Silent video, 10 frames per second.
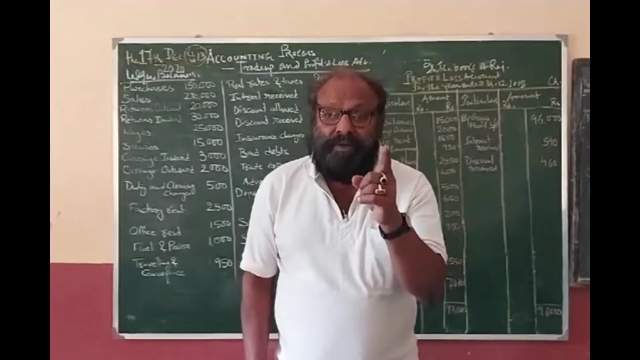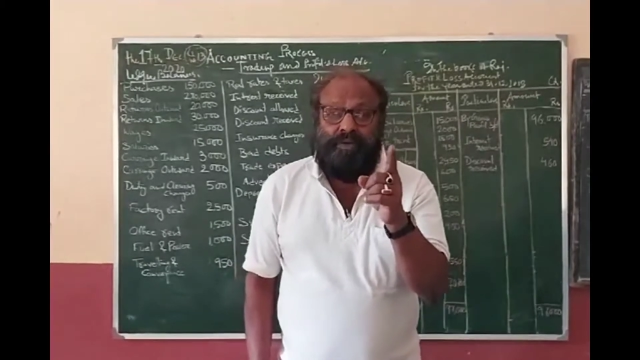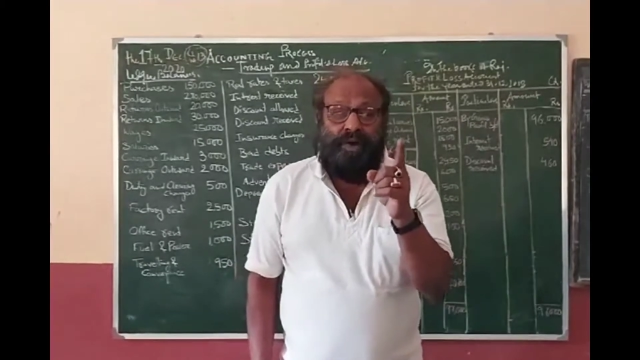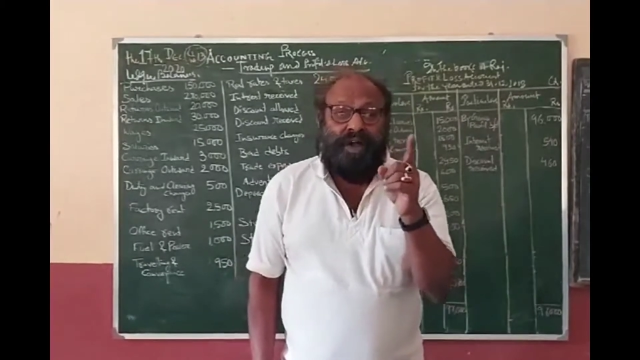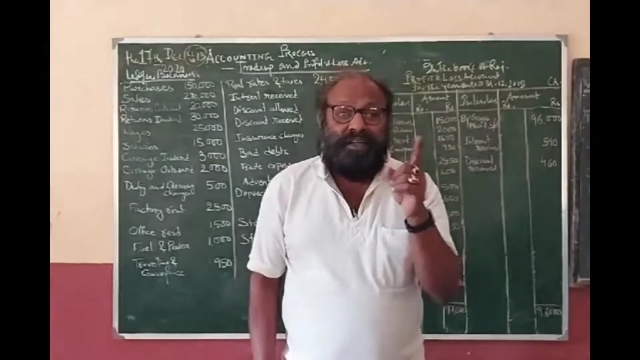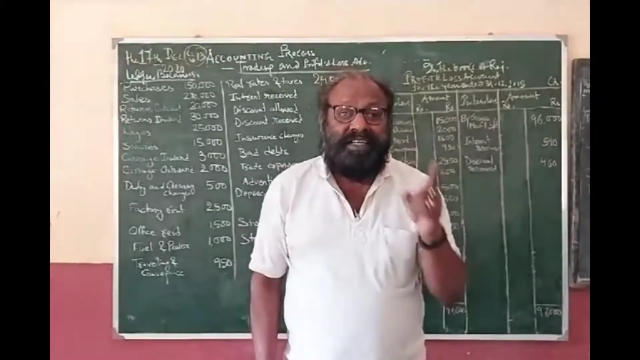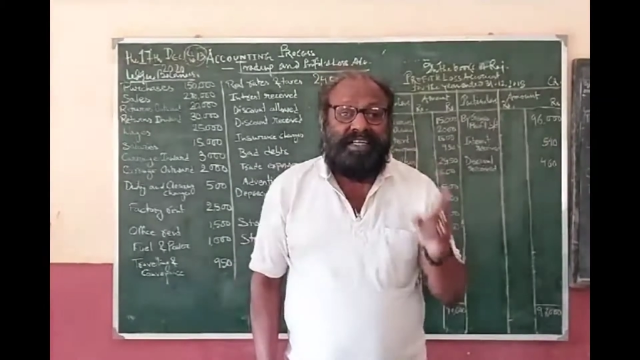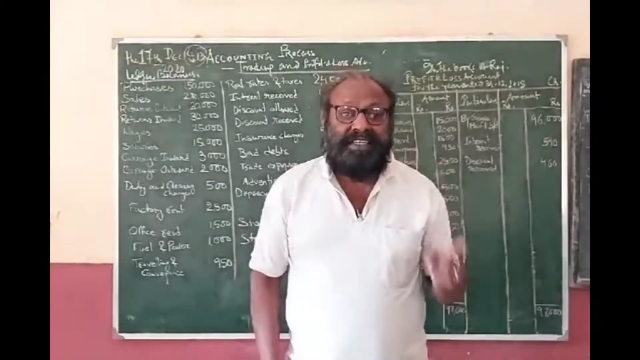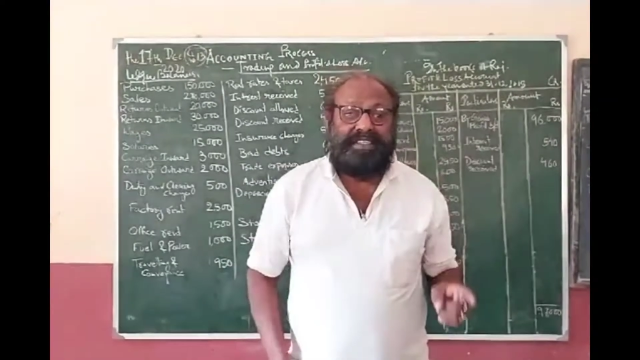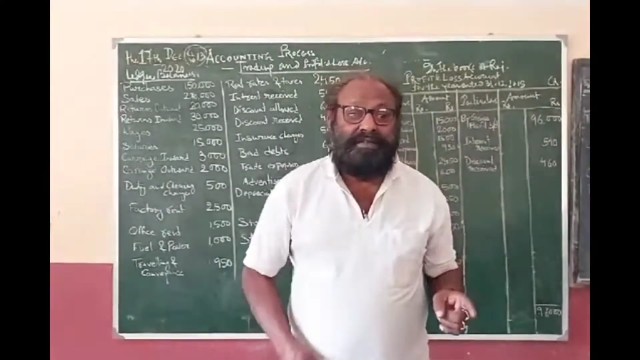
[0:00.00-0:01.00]
what
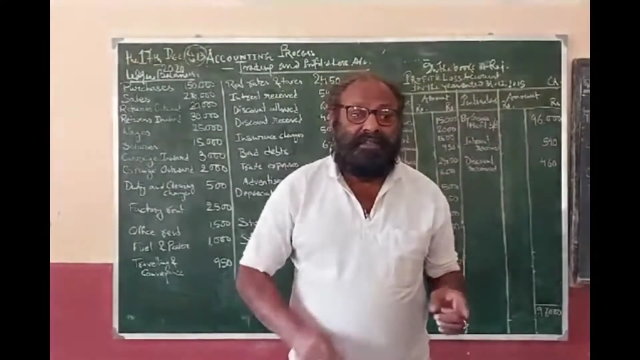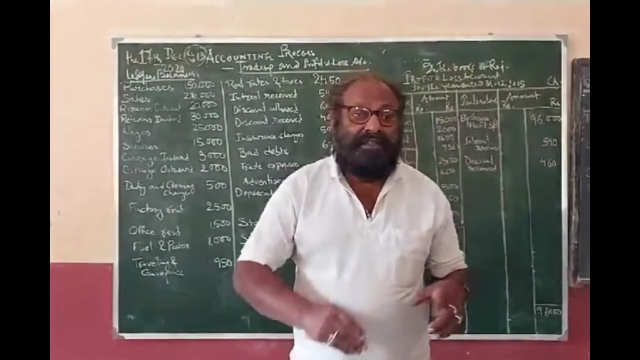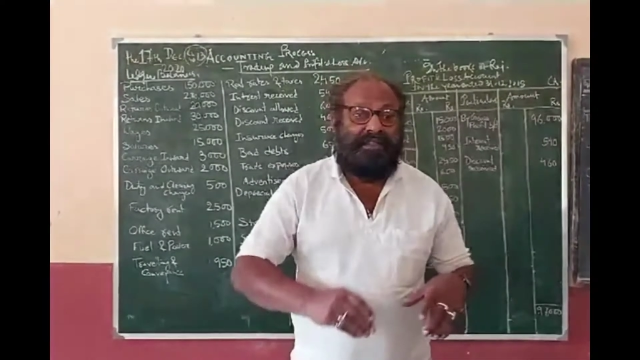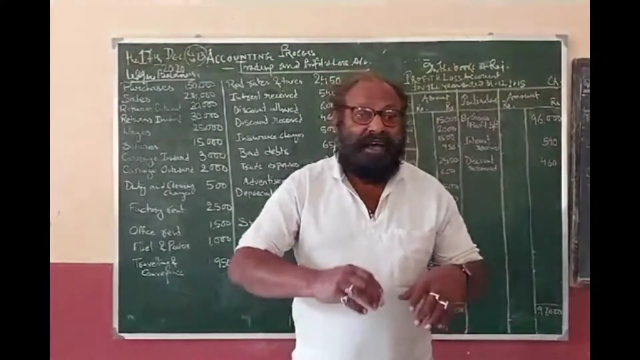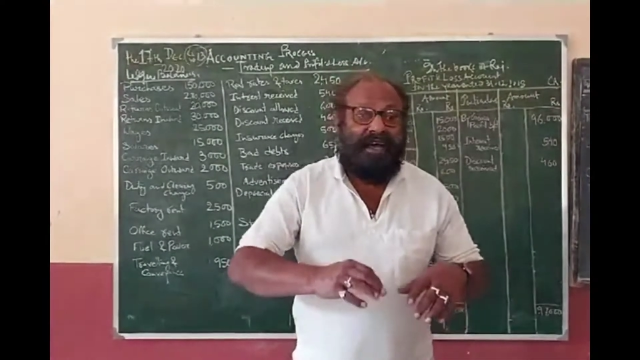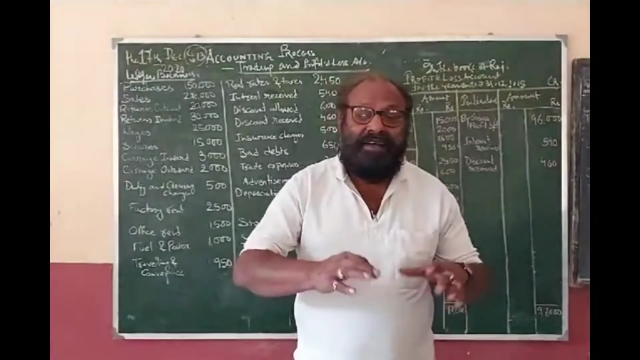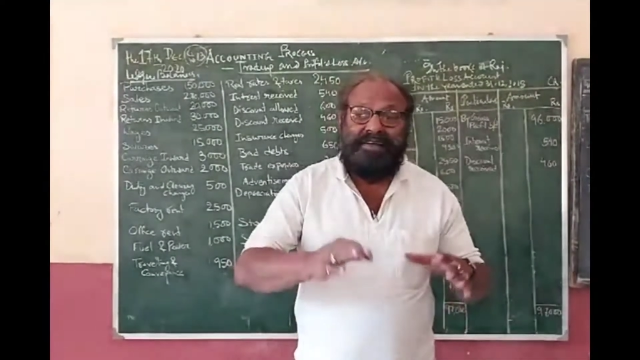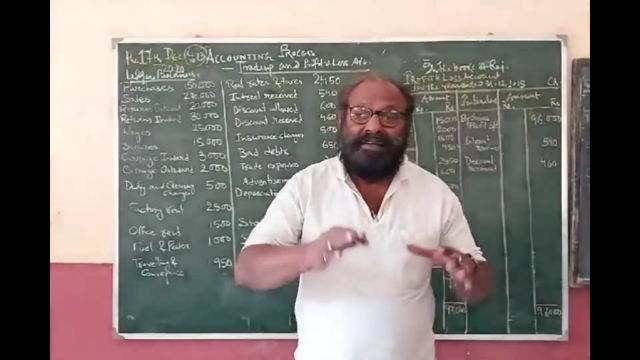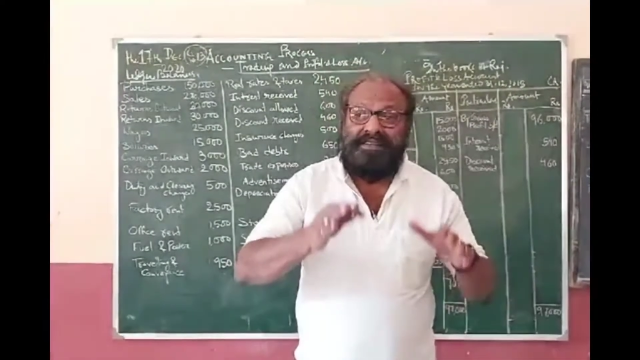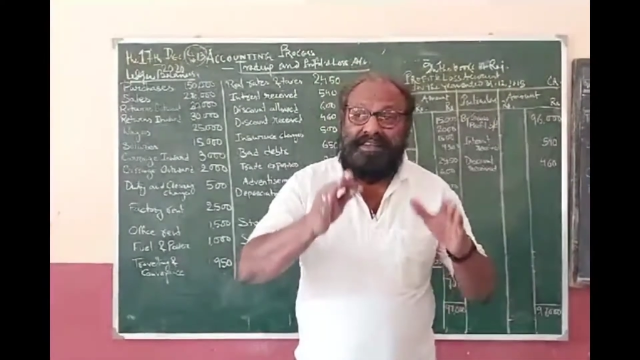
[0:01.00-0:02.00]
is the
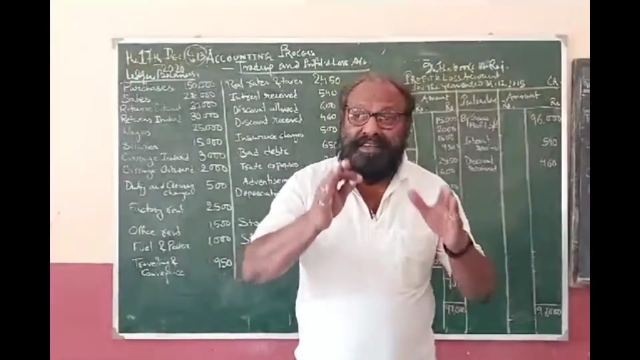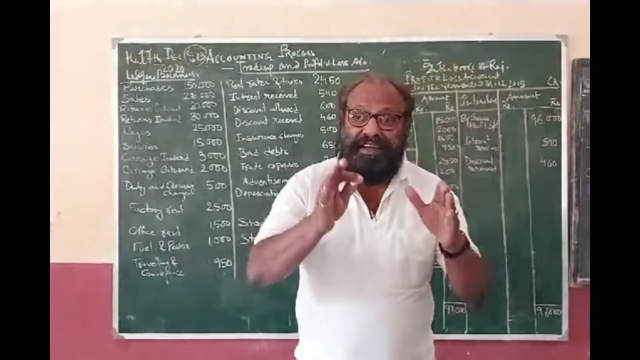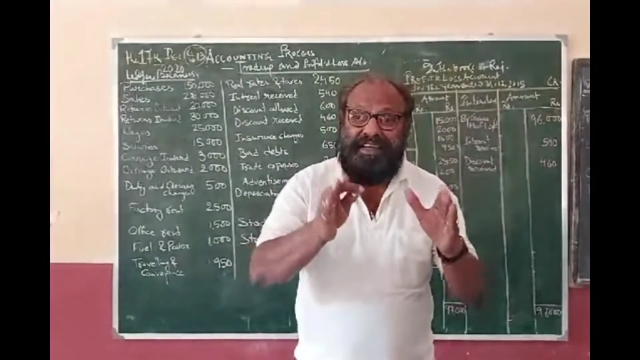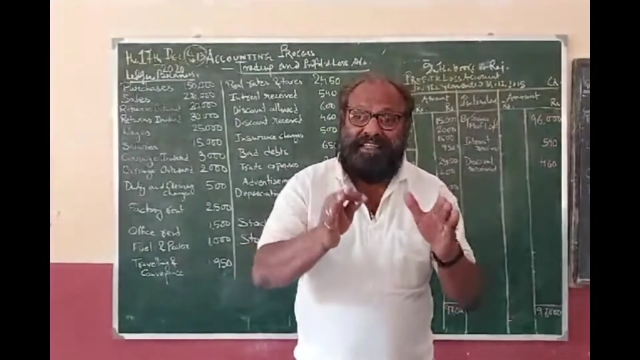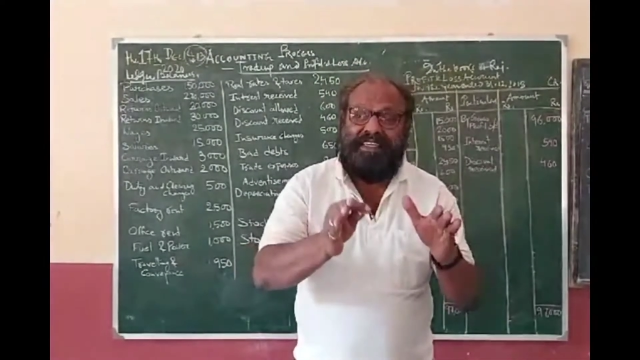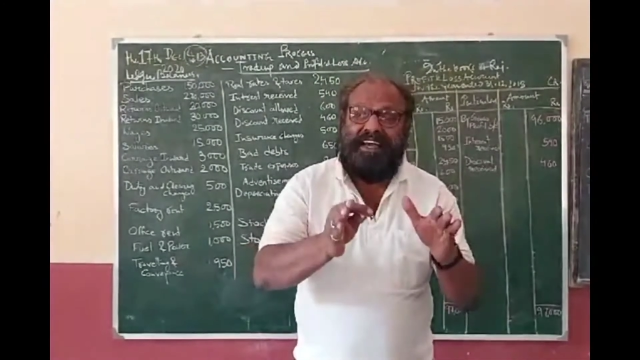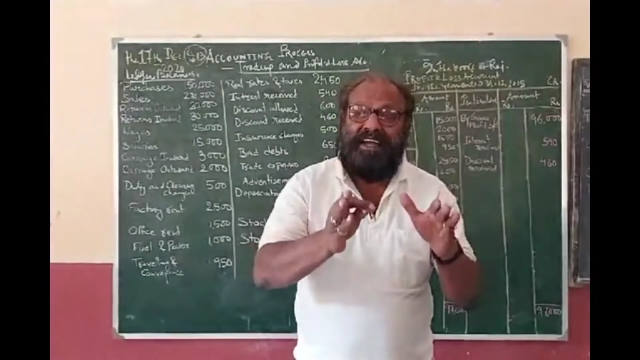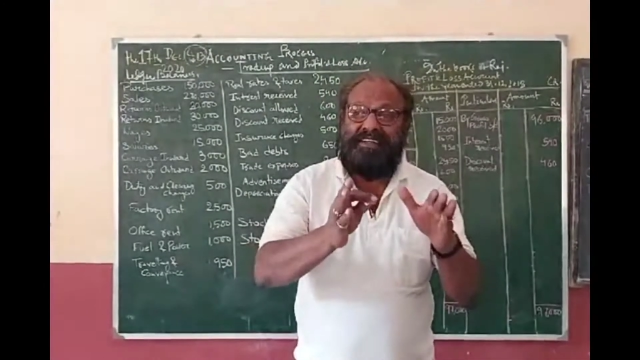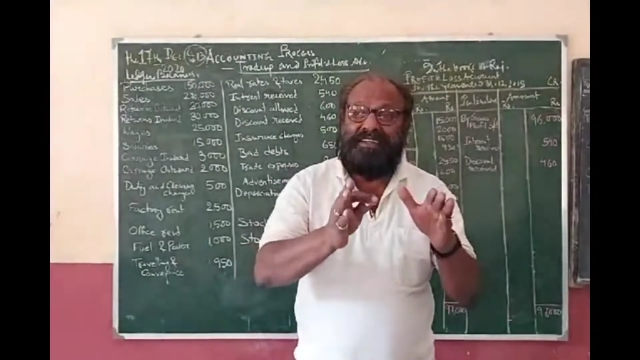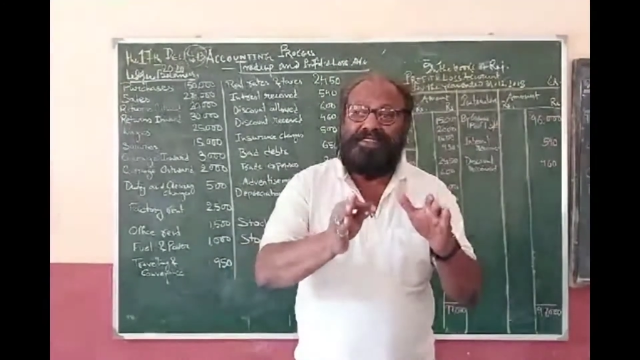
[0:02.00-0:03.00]

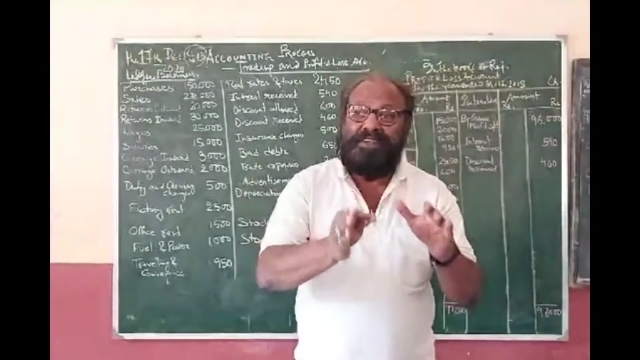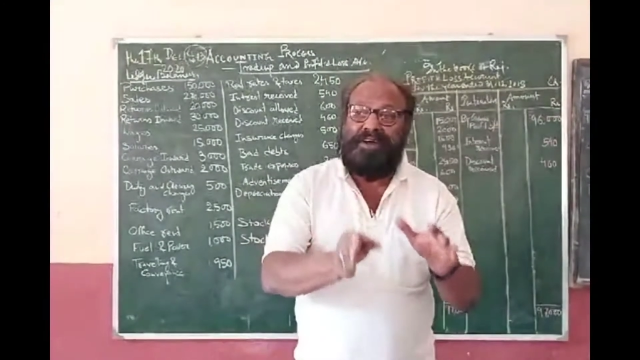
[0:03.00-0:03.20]
results